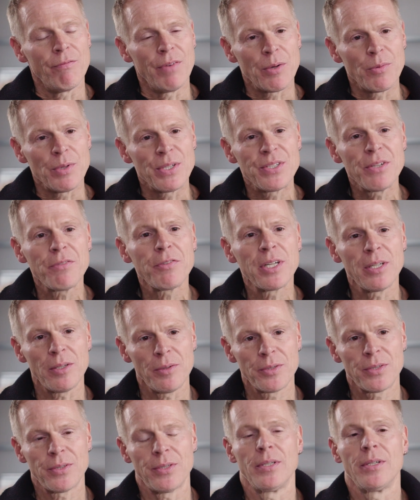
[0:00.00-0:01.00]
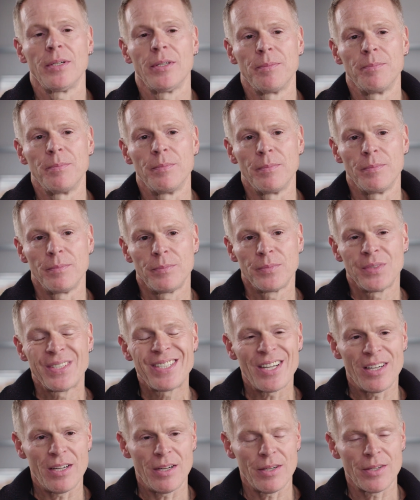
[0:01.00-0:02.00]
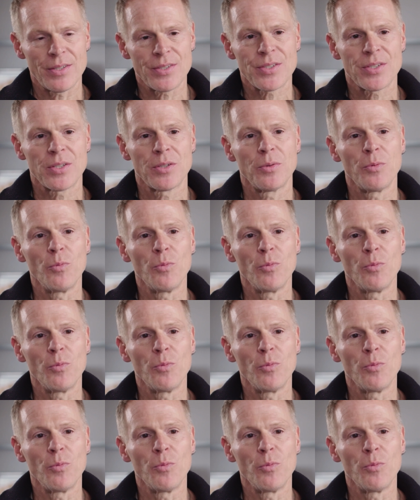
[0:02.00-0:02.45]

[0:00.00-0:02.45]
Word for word: very difficult um, task